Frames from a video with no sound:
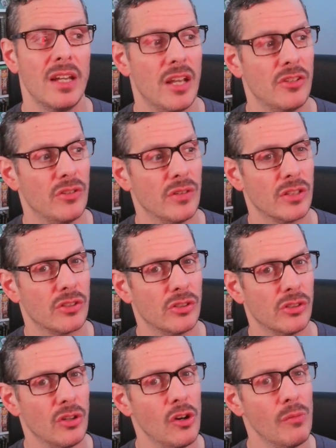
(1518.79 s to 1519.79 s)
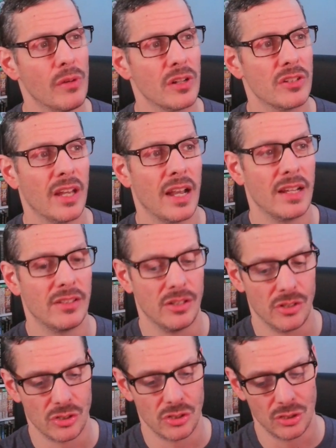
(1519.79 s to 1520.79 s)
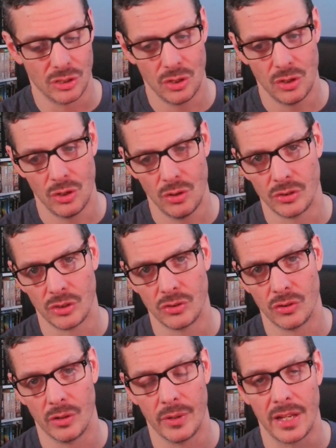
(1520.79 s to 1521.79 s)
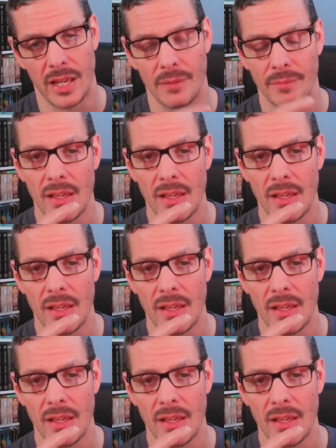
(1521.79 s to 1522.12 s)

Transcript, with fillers: is you get so much science that it just slows a story way down.